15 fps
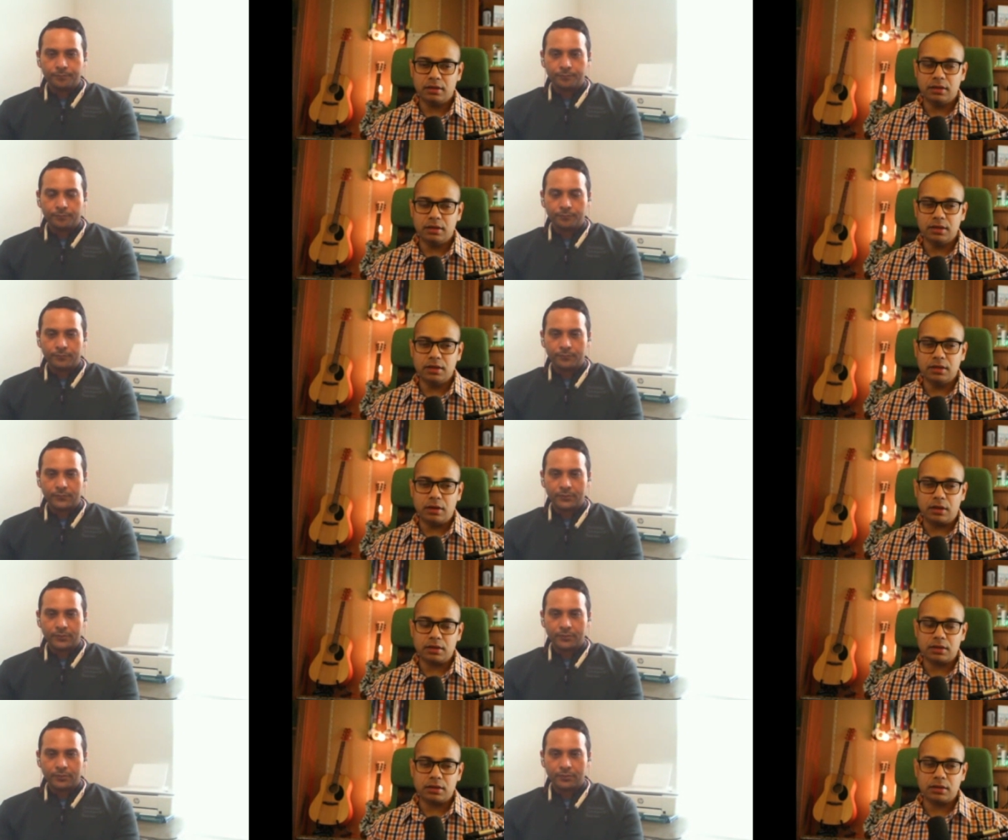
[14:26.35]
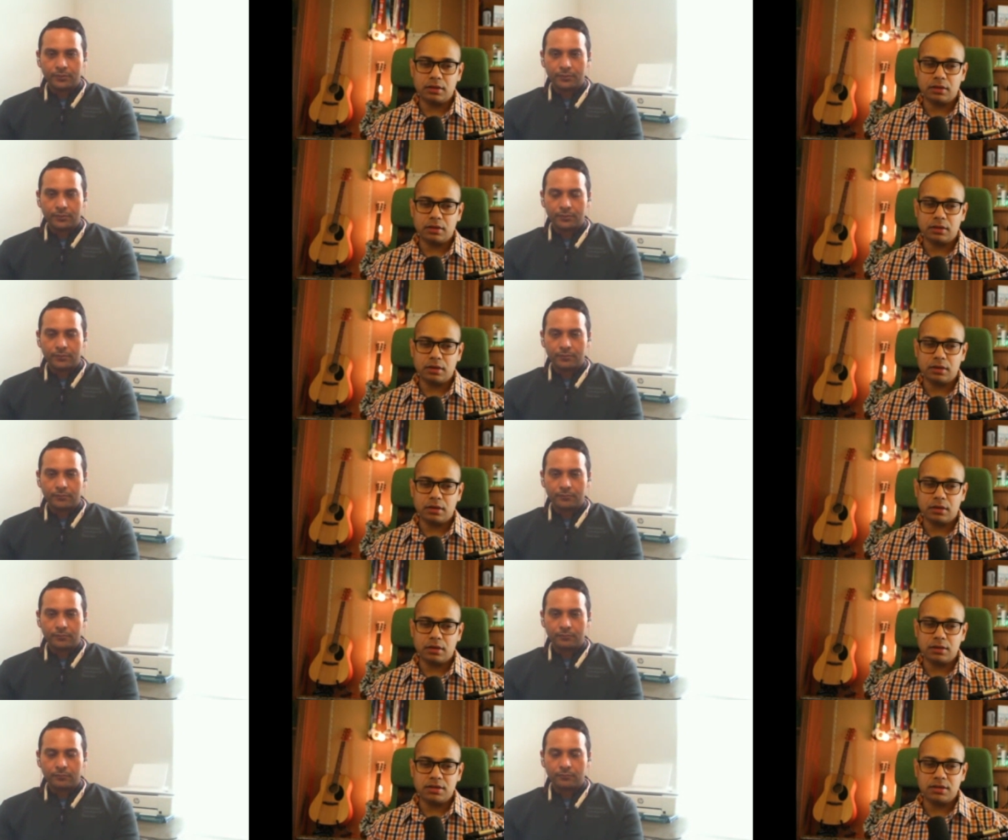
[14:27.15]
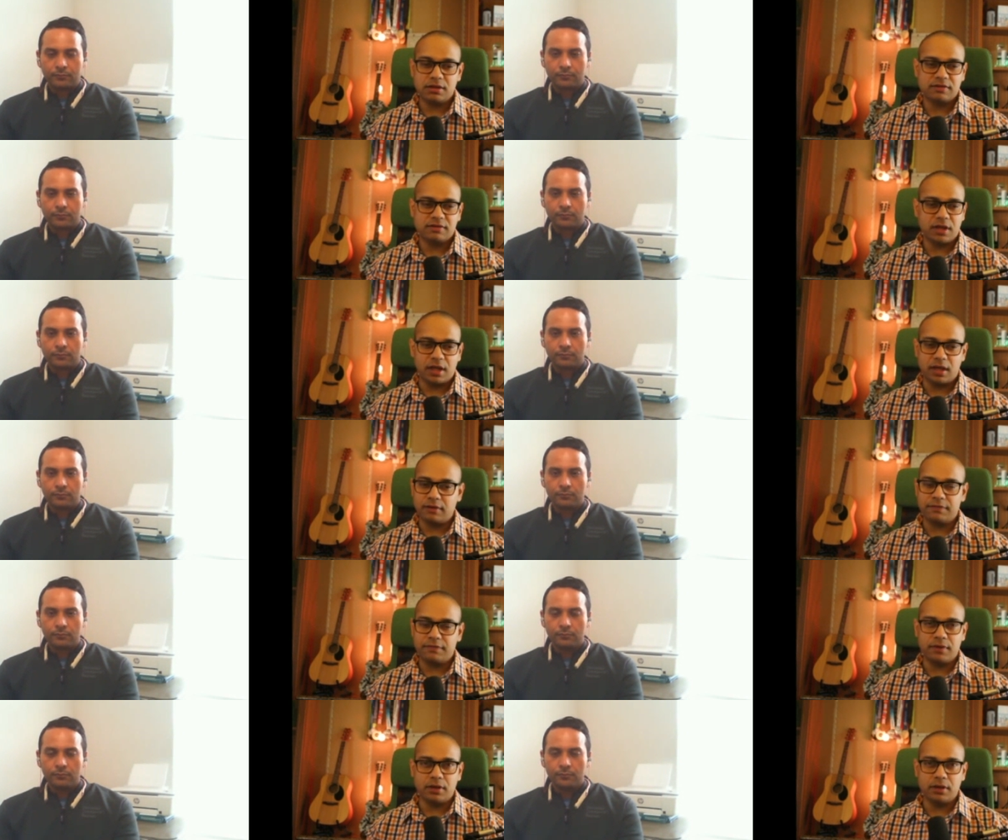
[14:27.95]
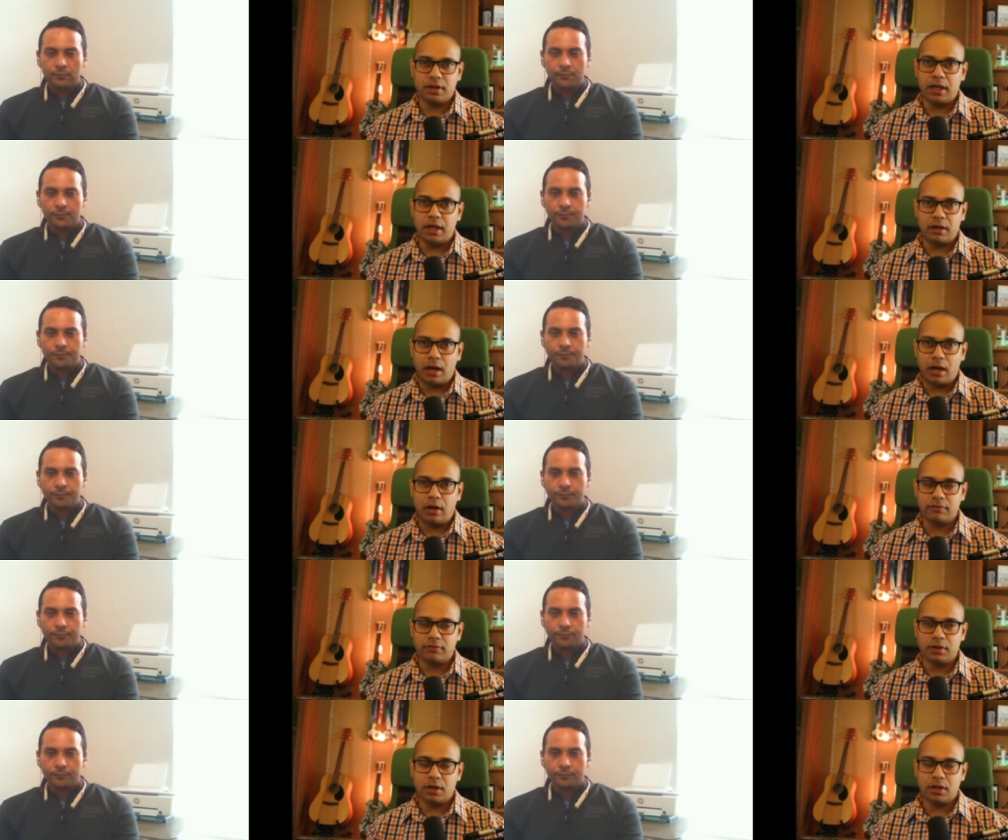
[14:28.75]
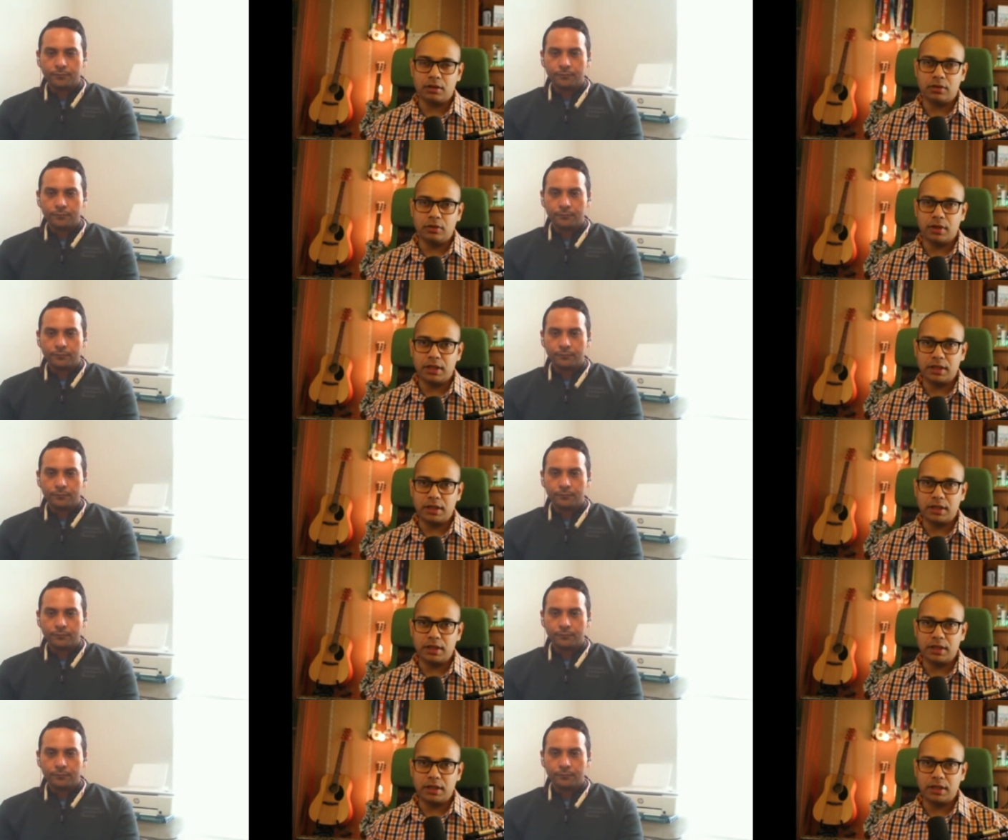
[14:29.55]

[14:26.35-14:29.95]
Speaker 1: did not just kind of uh, lay around uh, doing